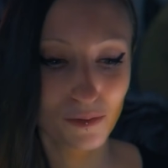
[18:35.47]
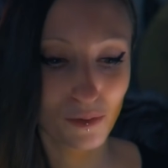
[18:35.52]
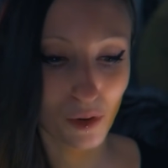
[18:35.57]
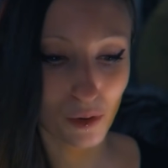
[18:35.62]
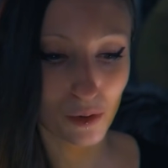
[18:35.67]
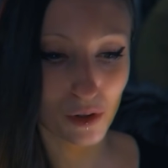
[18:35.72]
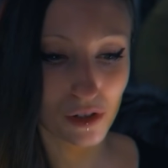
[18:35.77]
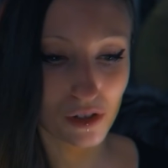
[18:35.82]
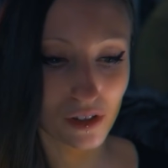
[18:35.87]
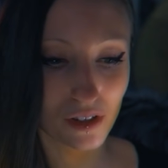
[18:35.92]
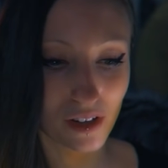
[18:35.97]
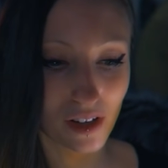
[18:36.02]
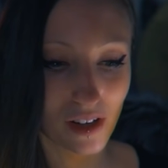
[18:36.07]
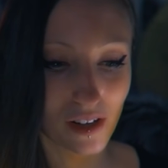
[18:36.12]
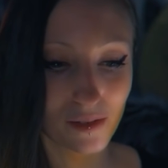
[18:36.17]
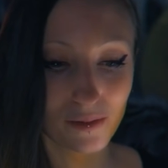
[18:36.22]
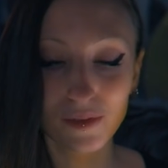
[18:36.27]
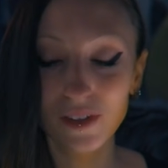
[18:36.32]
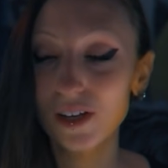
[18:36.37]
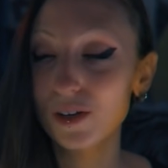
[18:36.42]
originally,
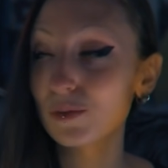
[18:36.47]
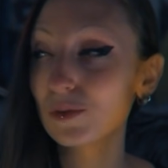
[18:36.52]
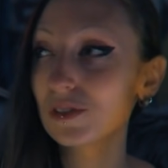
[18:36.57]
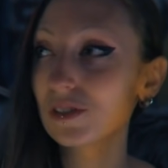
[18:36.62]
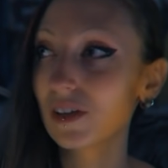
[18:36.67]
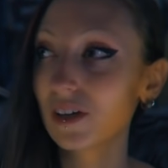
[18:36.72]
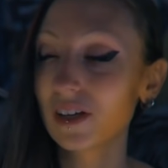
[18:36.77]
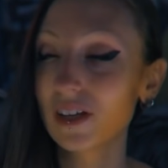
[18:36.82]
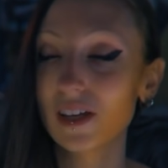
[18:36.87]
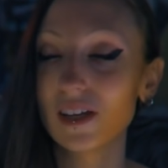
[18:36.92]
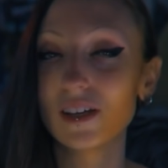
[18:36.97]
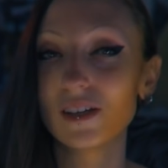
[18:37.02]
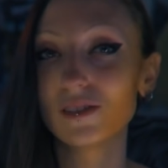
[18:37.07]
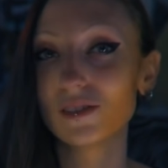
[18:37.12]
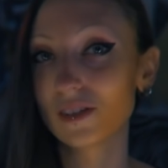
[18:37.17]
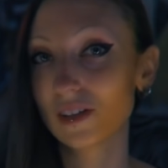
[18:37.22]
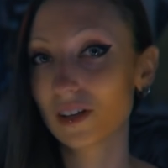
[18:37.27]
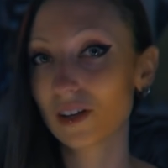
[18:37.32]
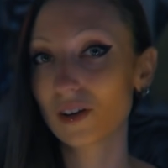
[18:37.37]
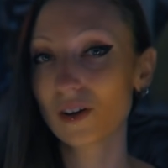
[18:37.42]
and I was lucky
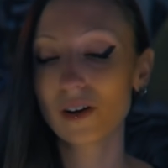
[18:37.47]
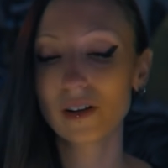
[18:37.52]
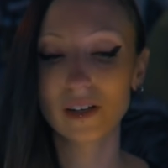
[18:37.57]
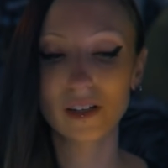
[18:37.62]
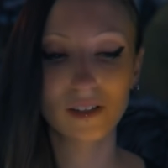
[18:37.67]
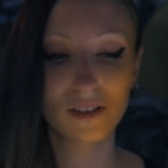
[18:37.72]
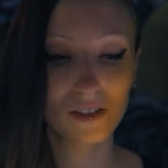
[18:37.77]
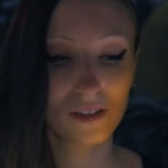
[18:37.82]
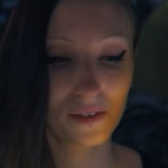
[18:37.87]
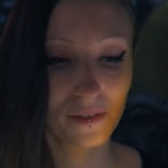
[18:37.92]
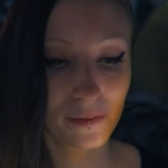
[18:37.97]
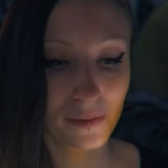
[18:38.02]
that I got it.